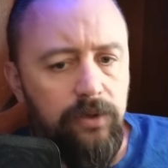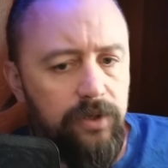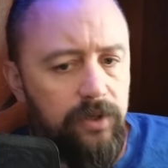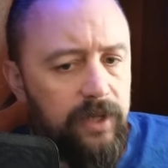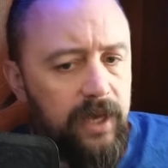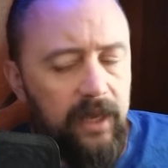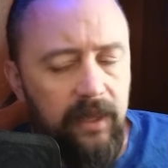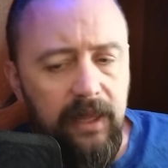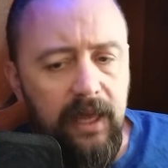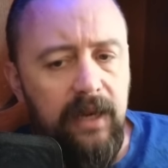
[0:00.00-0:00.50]
So
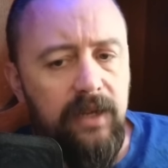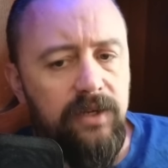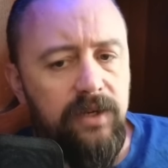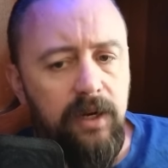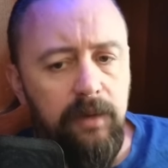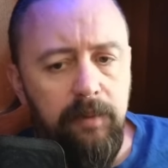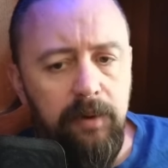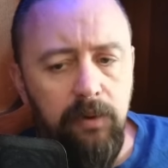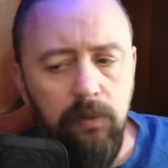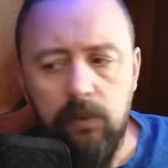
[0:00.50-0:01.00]
that that is going
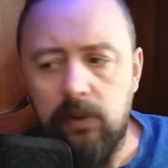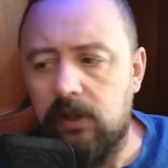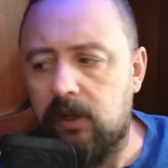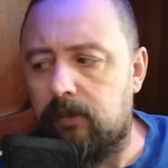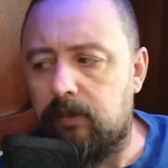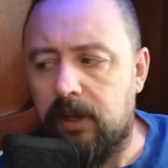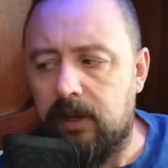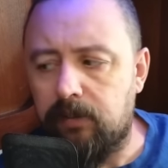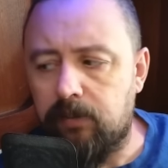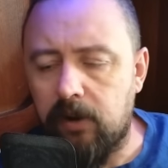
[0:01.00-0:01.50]
to be a really
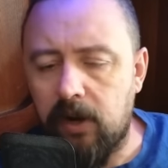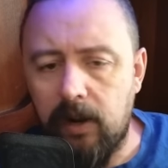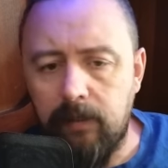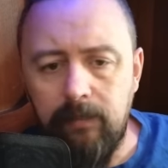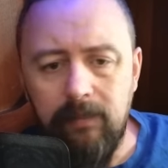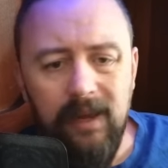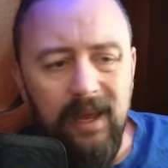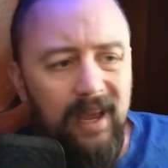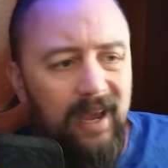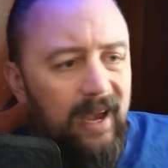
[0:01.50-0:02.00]
big
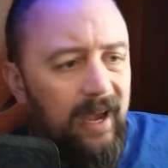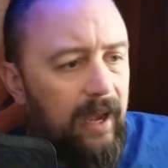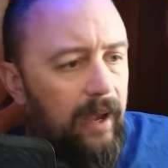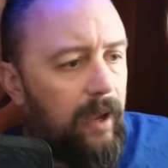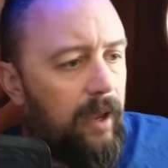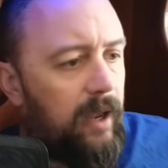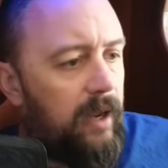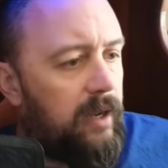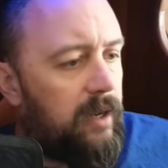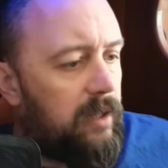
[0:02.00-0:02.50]
problem.
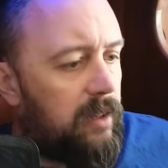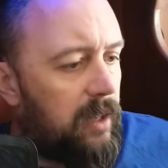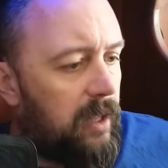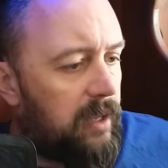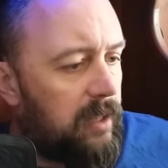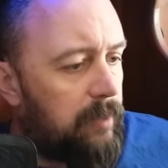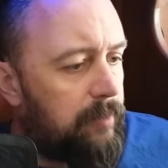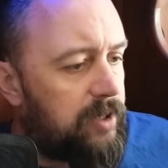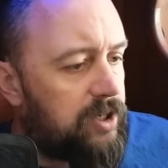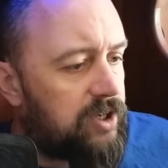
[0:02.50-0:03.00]
And like
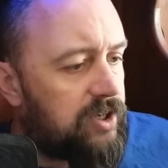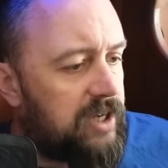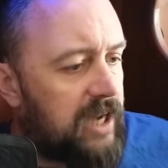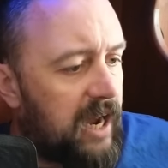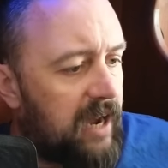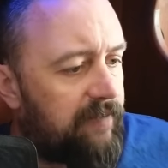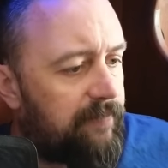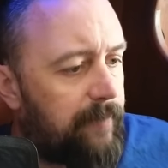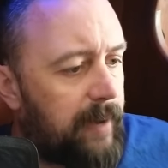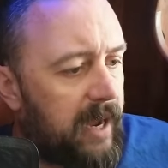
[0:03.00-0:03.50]
let me just
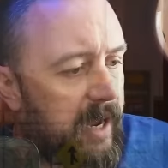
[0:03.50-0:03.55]
dive back